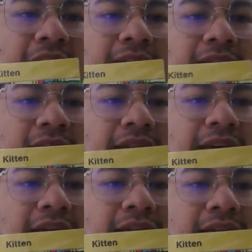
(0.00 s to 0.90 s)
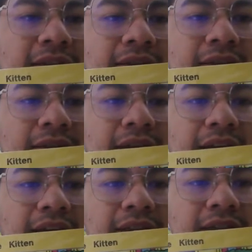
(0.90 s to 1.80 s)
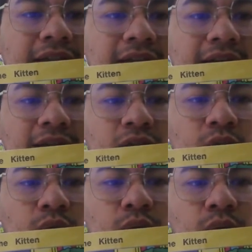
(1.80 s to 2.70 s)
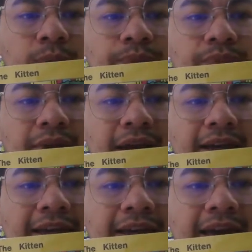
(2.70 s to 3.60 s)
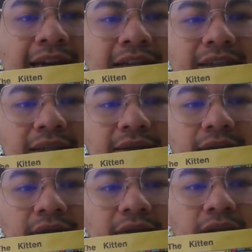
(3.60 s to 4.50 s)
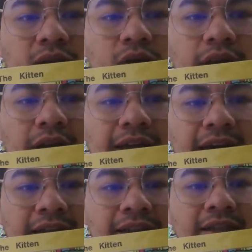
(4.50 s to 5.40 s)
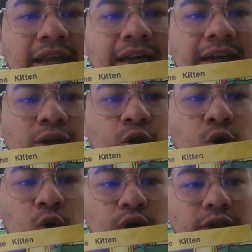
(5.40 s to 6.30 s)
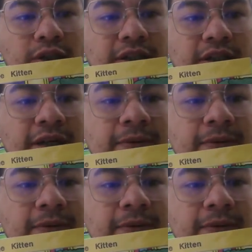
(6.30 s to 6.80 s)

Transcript: see, the kitten is next to a gate. It's called a gate. It's like a door. See?